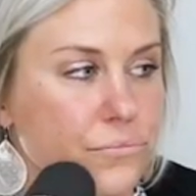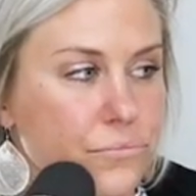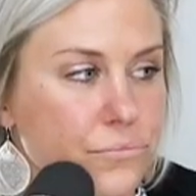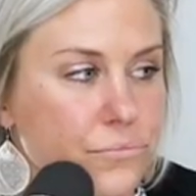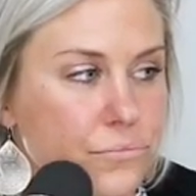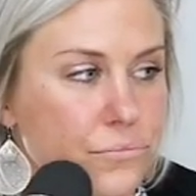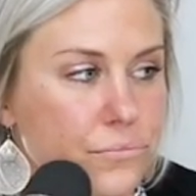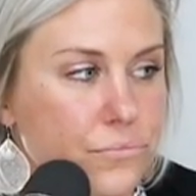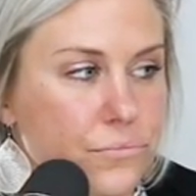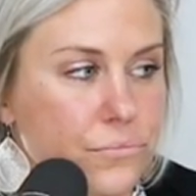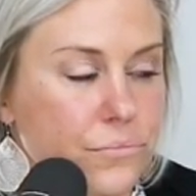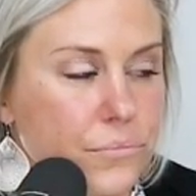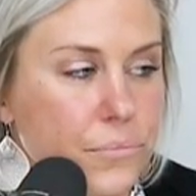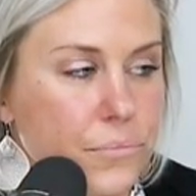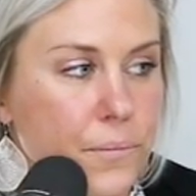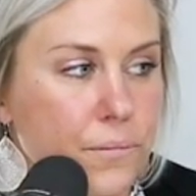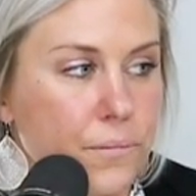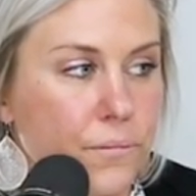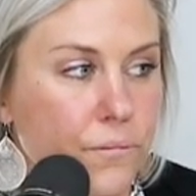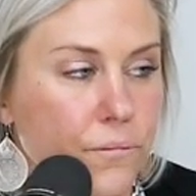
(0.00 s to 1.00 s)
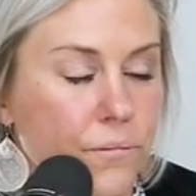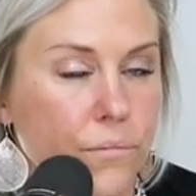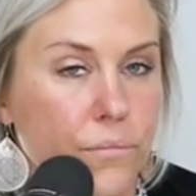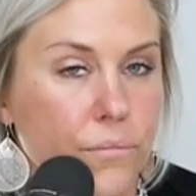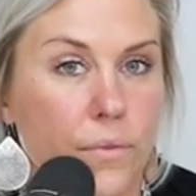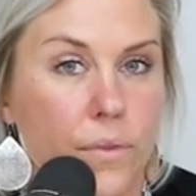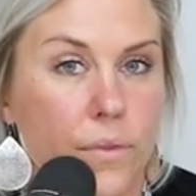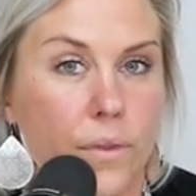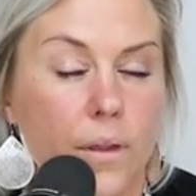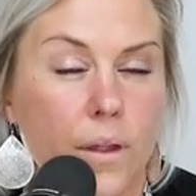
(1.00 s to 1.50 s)

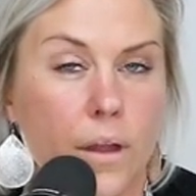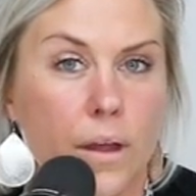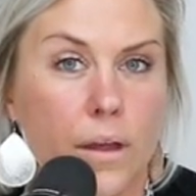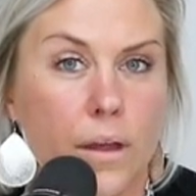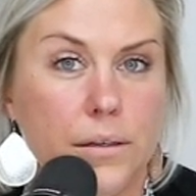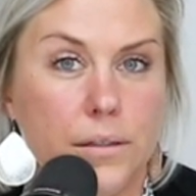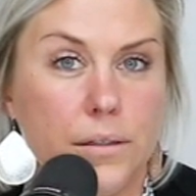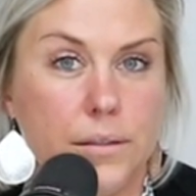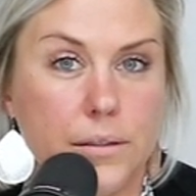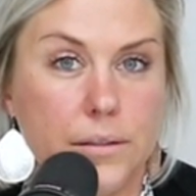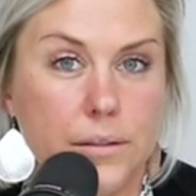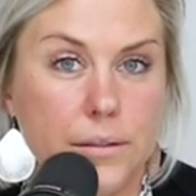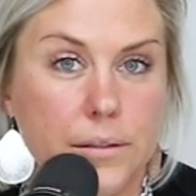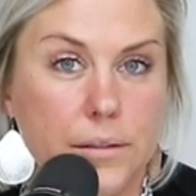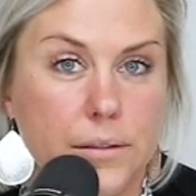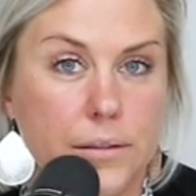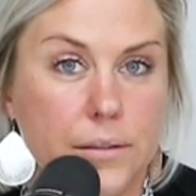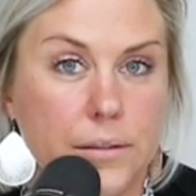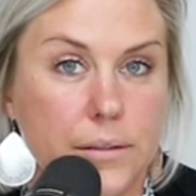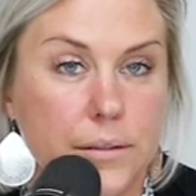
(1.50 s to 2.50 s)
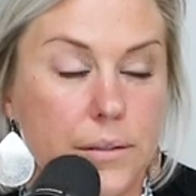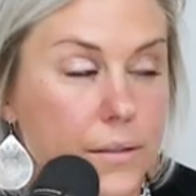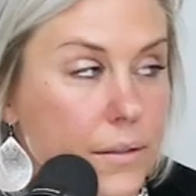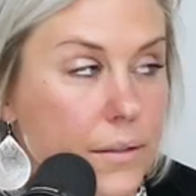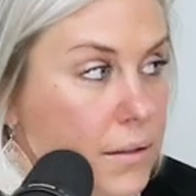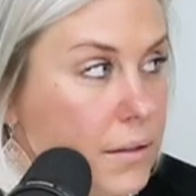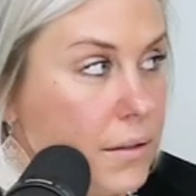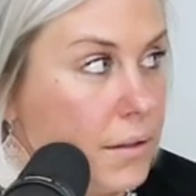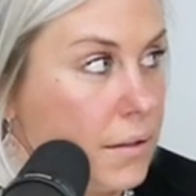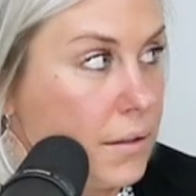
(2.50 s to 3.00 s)

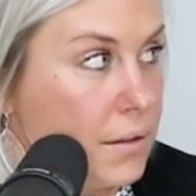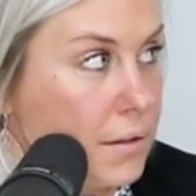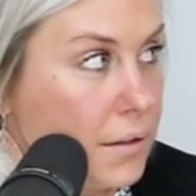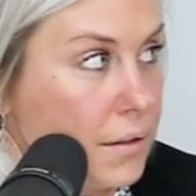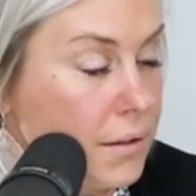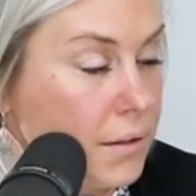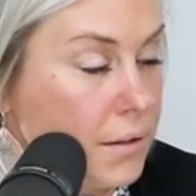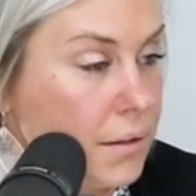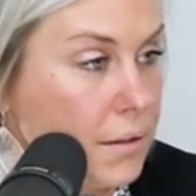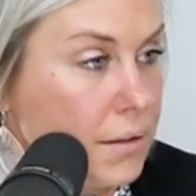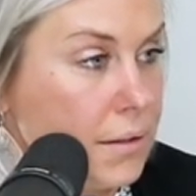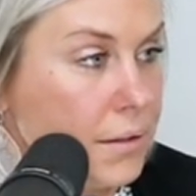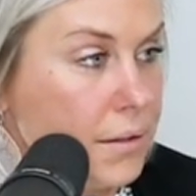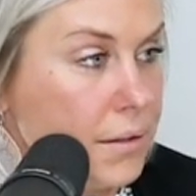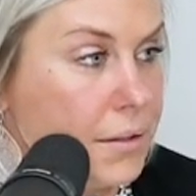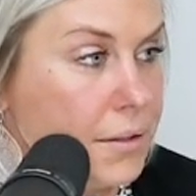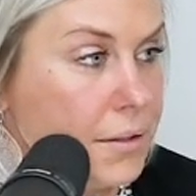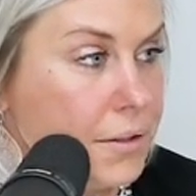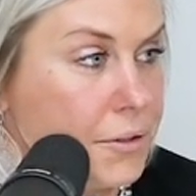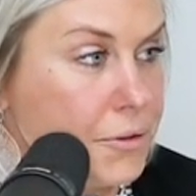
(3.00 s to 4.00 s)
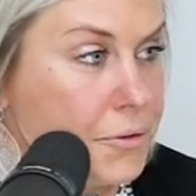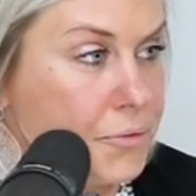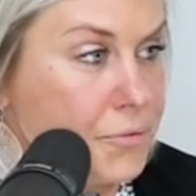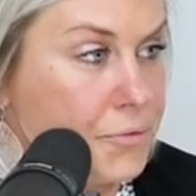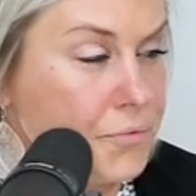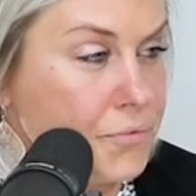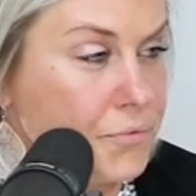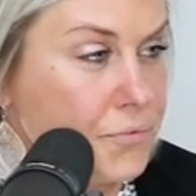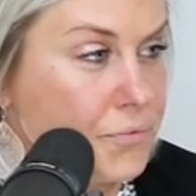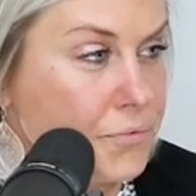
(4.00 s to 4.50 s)

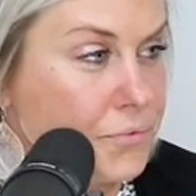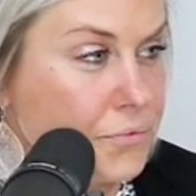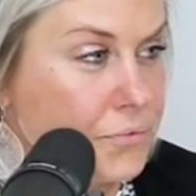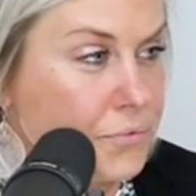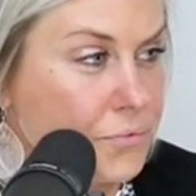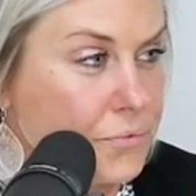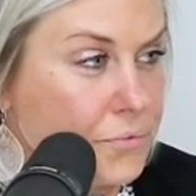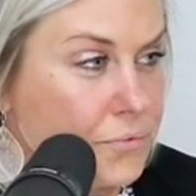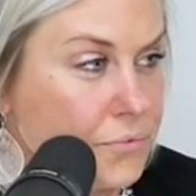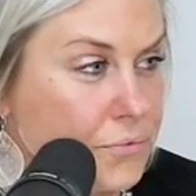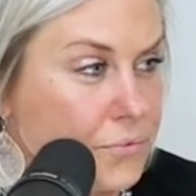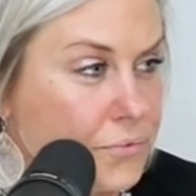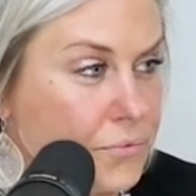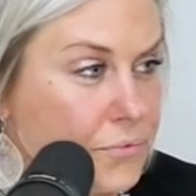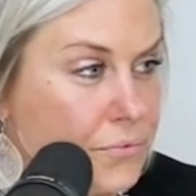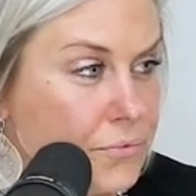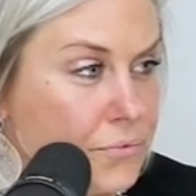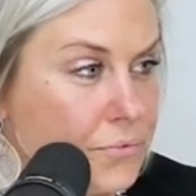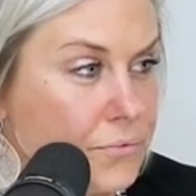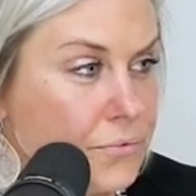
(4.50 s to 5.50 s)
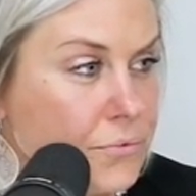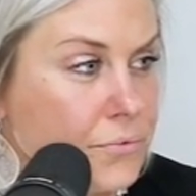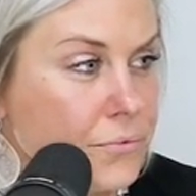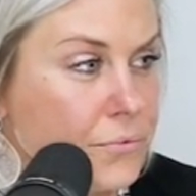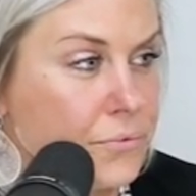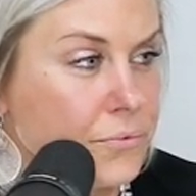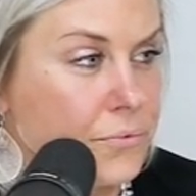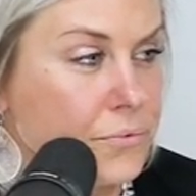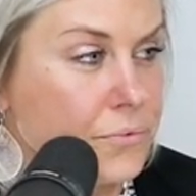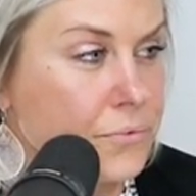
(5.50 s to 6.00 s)

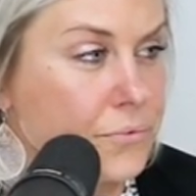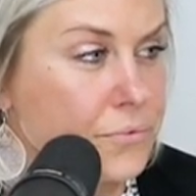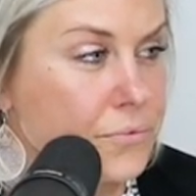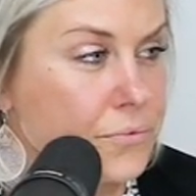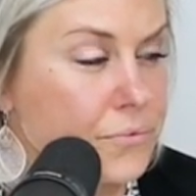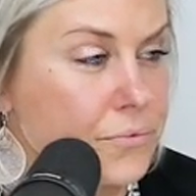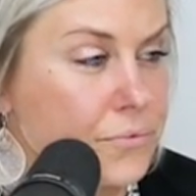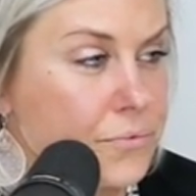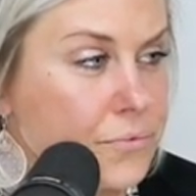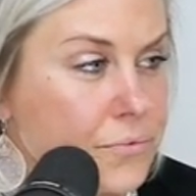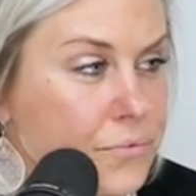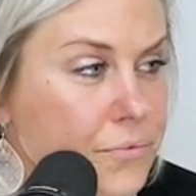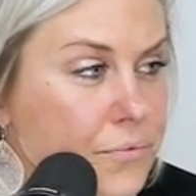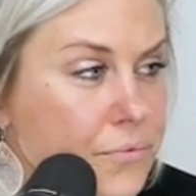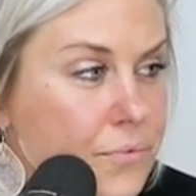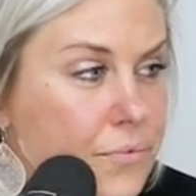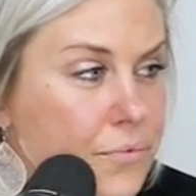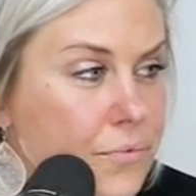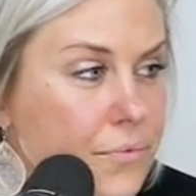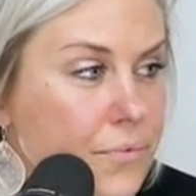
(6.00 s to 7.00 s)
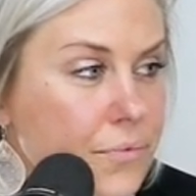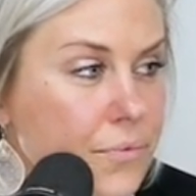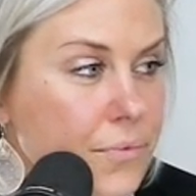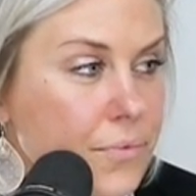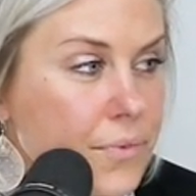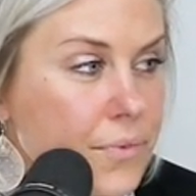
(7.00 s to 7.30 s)
(not speaking)